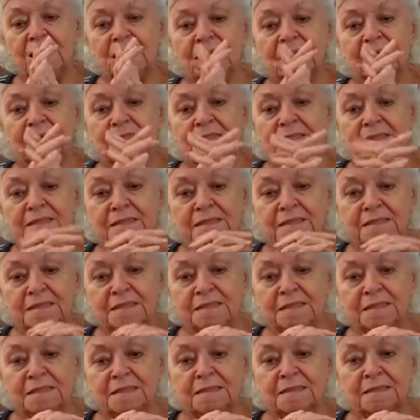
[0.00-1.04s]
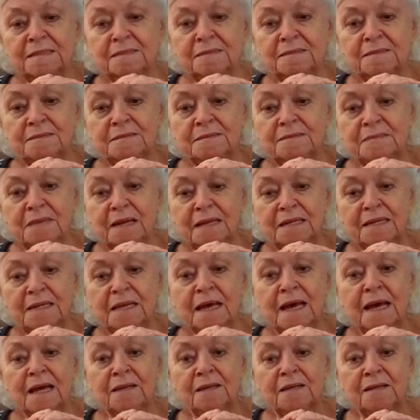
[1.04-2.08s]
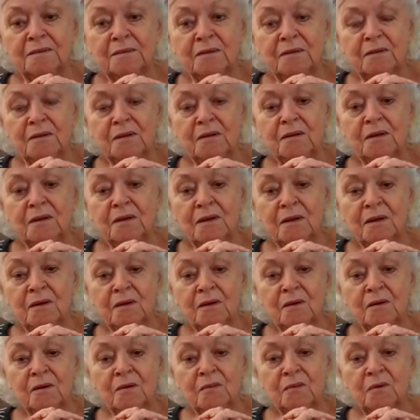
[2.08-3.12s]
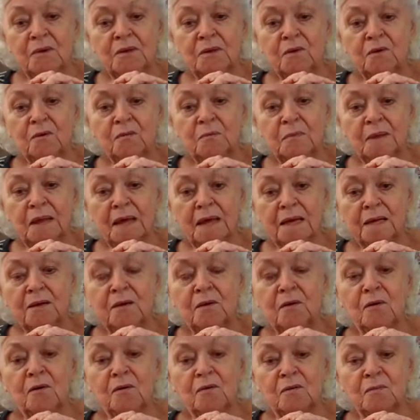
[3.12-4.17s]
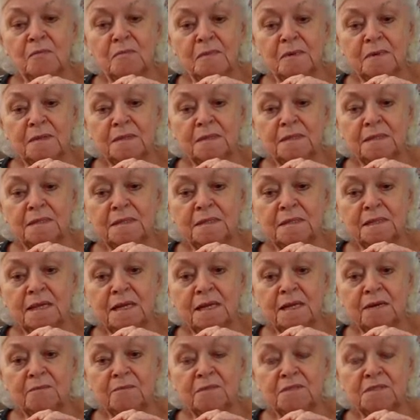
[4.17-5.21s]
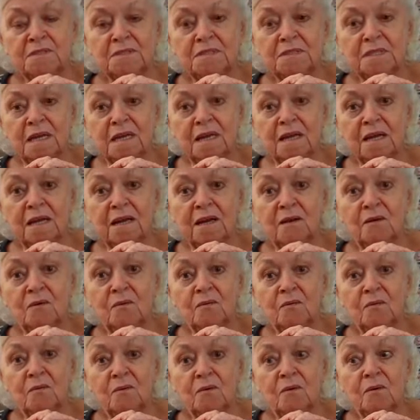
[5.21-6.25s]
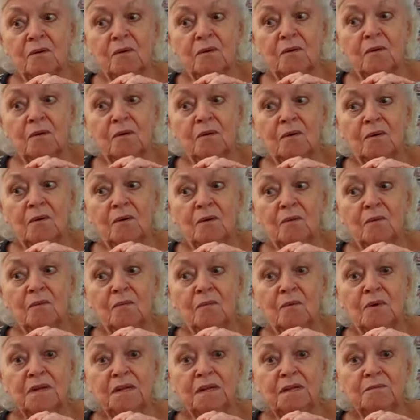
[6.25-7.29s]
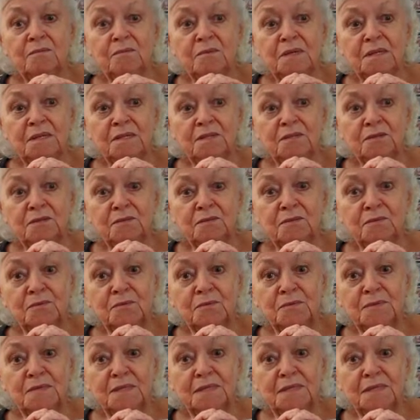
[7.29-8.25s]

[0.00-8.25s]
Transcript: And my God, we go back home and we're saying, what did we do?